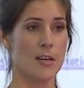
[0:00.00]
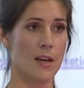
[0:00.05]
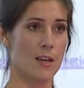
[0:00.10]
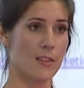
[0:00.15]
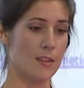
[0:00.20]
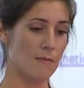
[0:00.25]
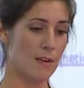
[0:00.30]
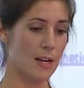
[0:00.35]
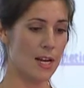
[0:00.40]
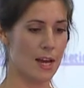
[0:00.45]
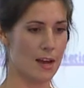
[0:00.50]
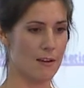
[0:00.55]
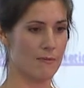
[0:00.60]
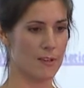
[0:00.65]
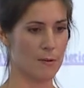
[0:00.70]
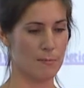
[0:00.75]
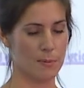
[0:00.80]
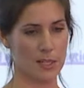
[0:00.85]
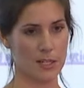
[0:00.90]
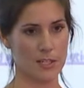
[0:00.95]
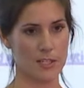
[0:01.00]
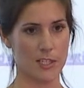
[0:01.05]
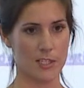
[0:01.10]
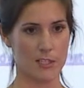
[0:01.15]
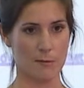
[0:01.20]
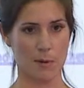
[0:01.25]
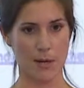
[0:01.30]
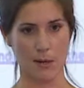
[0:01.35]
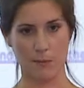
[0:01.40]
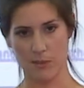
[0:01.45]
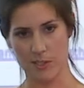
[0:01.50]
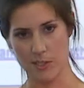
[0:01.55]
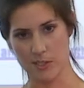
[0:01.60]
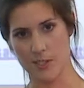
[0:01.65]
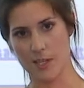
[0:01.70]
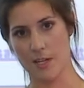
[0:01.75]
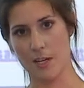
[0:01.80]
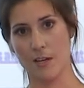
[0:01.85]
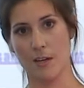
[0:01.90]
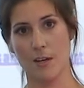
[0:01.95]
and they really have the ability to be able to
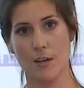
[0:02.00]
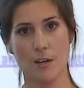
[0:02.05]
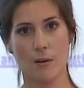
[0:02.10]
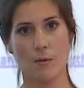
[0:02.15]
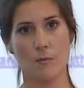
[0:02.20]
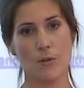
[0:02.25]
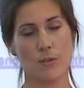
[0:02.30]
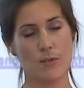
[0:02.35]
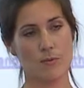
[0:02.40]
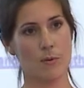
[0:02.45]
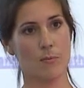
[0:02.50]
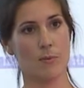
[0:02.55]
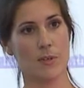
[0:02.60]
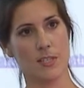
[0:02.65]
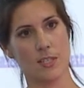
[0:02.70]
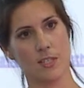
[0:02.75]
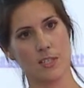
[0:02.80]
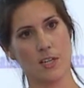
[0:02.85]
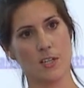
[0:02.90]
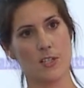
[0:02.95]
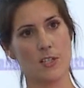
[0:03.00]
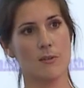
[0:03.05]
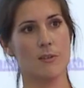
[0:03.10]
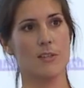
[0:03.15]
see what's wrong with the tissue,